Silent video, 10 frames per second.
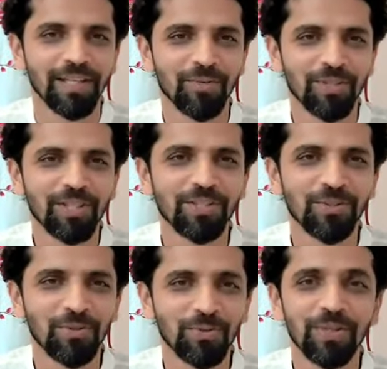which is
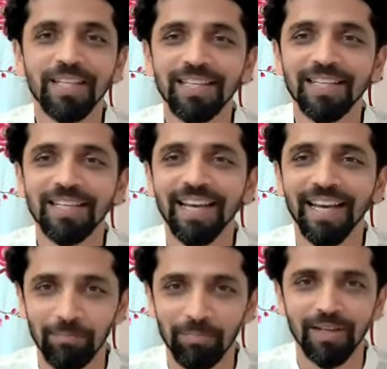truly
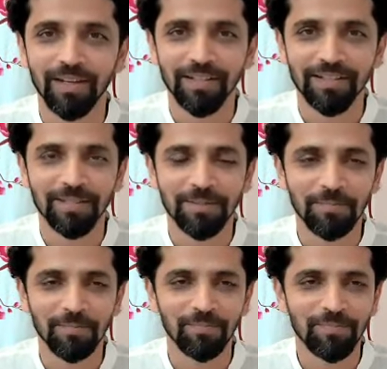helping us,
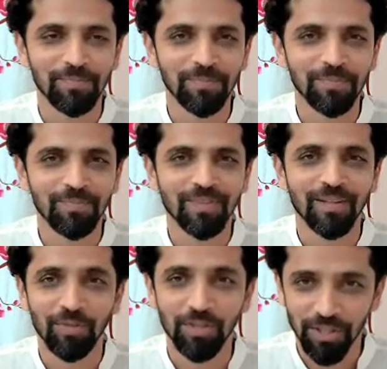
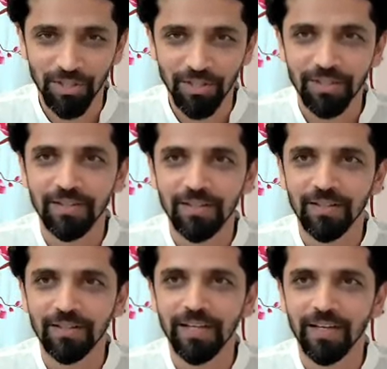which is
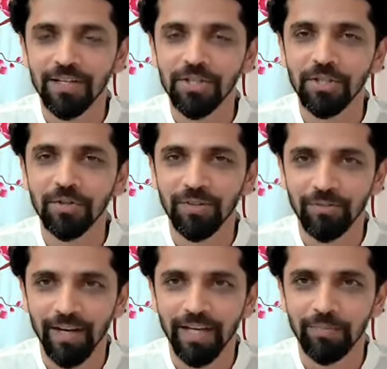the energy of
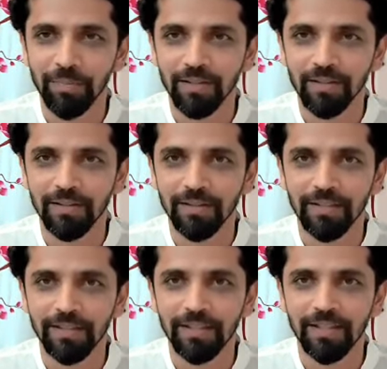Divine Mother,
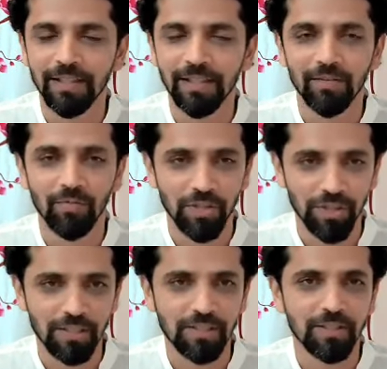which
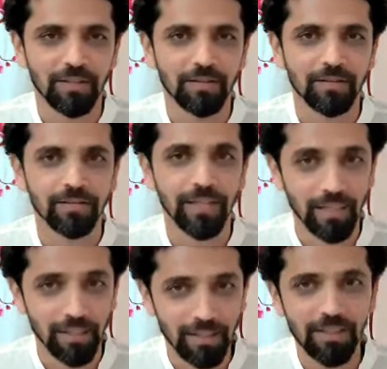is the
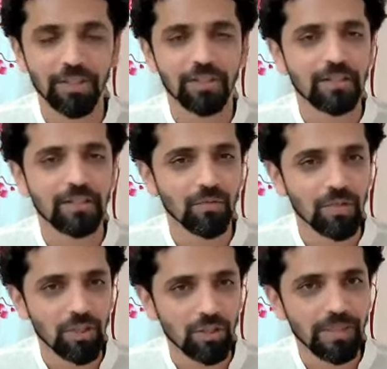intelligence,
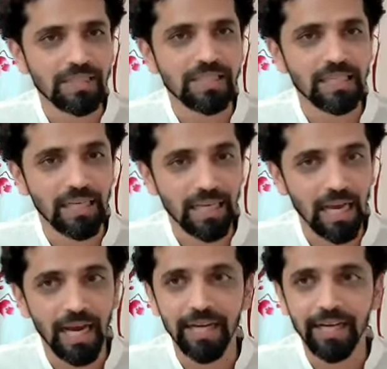which is basically
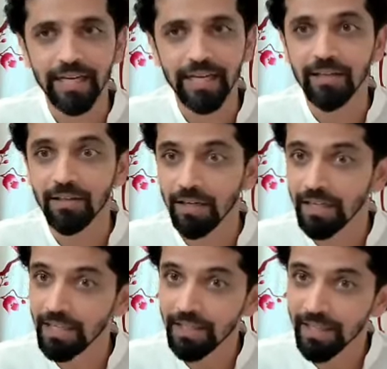guiding and
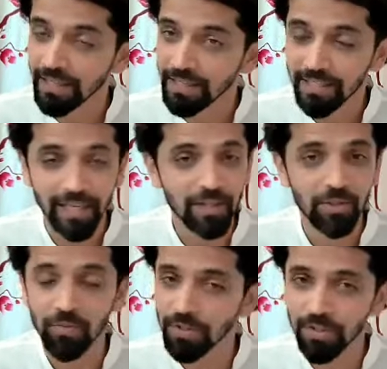running the entire
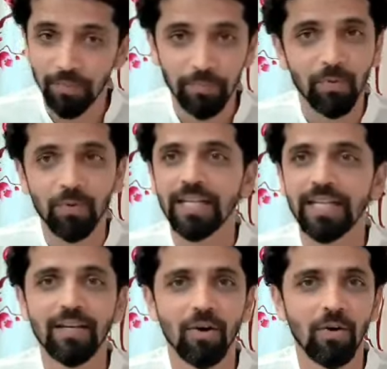universe,
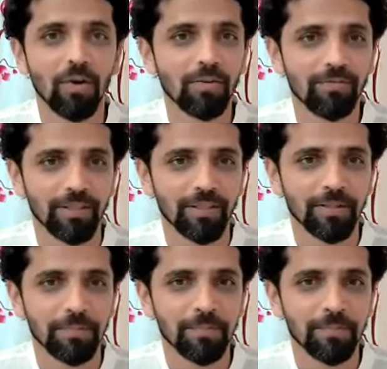supporting all of us.